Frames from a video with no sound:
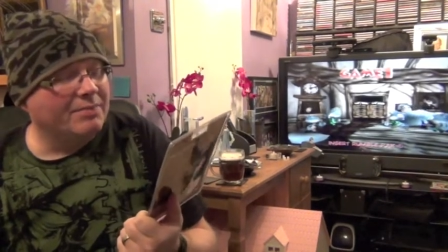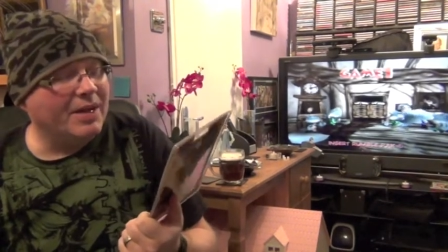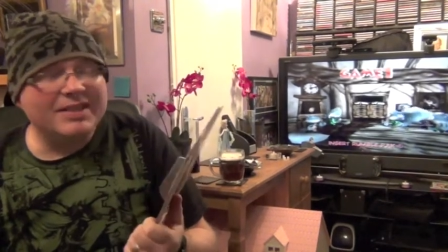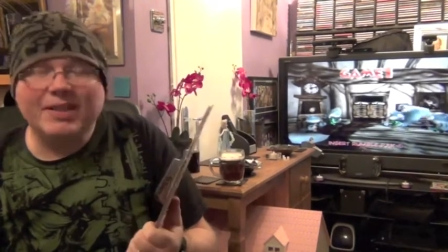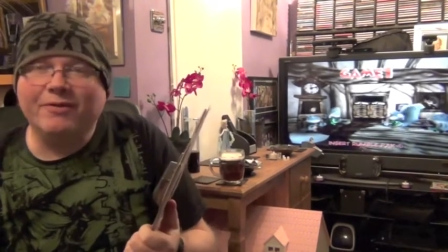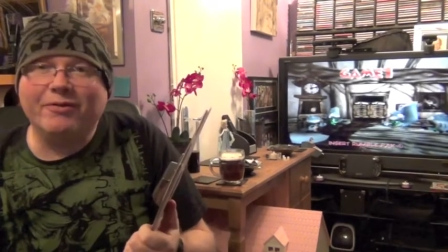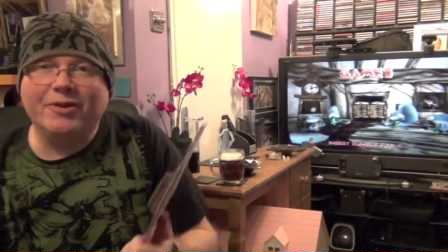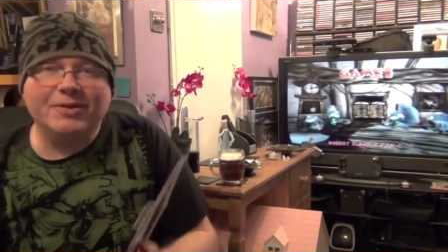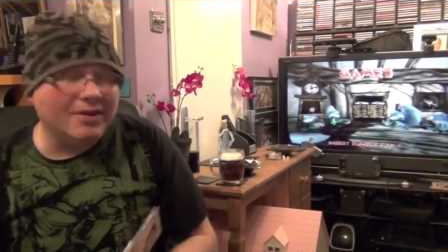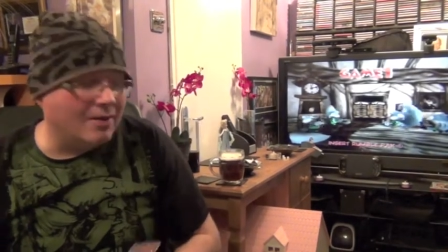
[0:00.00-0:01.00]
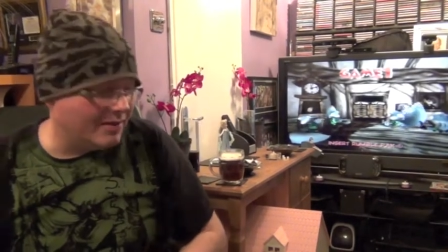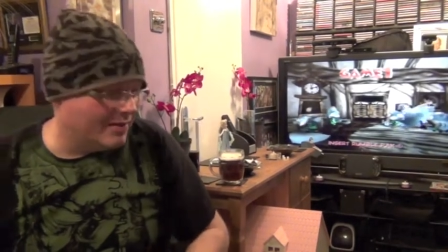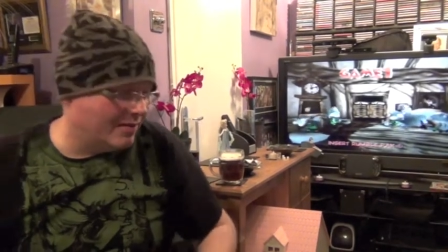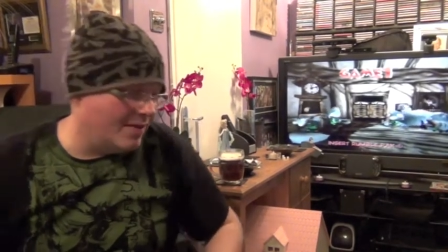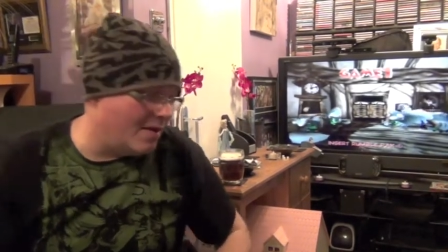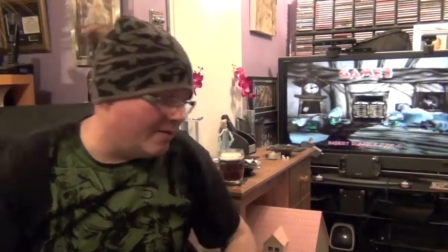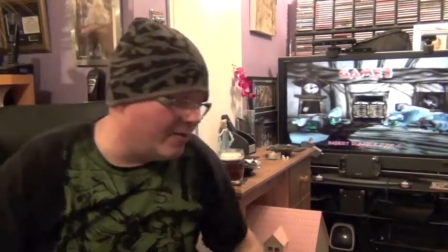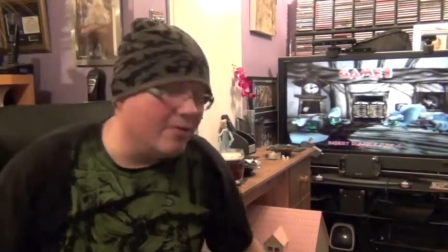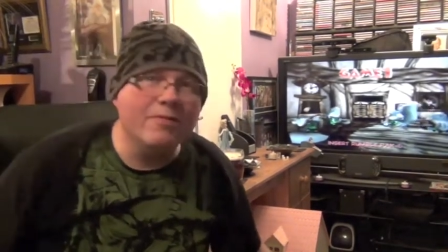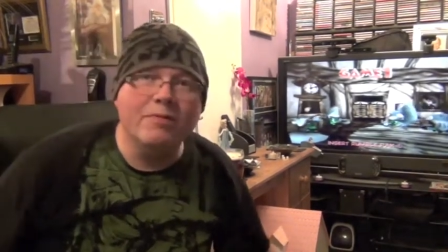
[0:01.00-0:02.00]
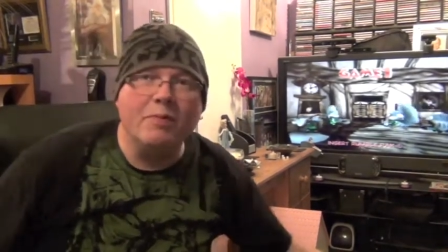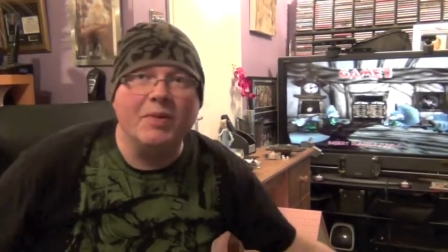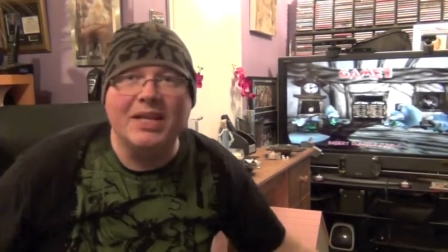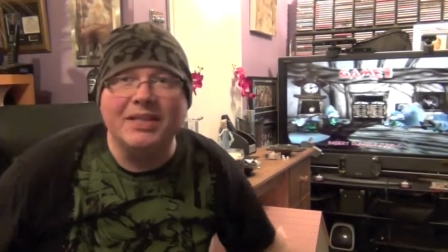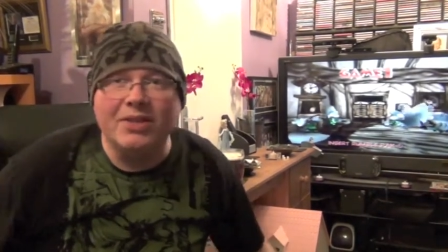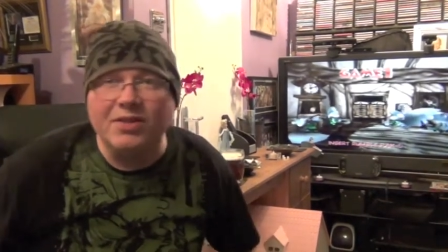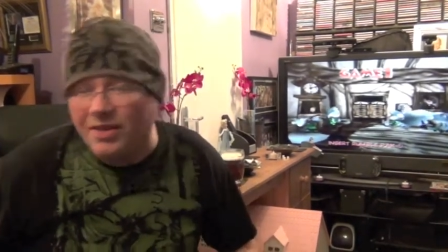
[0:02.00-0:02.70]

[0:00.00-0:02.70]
But it's different, so it's, you know, full PlayStation